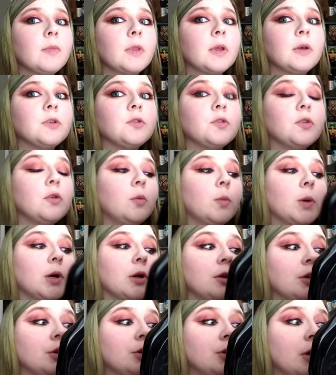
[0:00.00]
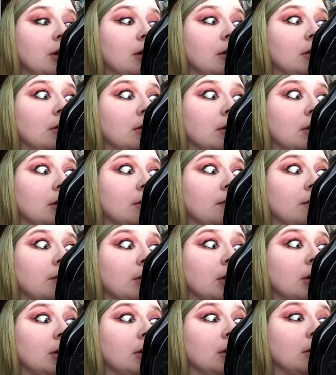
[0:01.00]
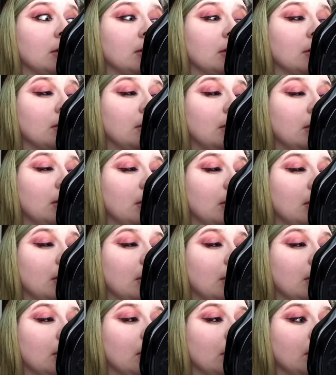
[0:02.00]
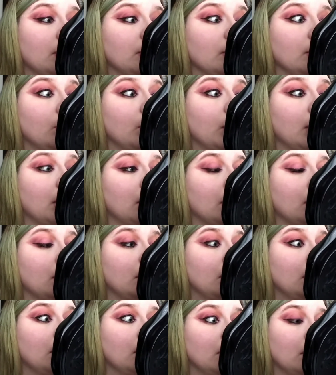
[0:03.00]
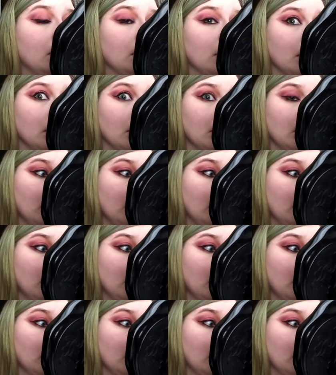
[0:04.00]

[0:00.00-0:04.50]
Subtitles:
so much. If you get a nicer brand, that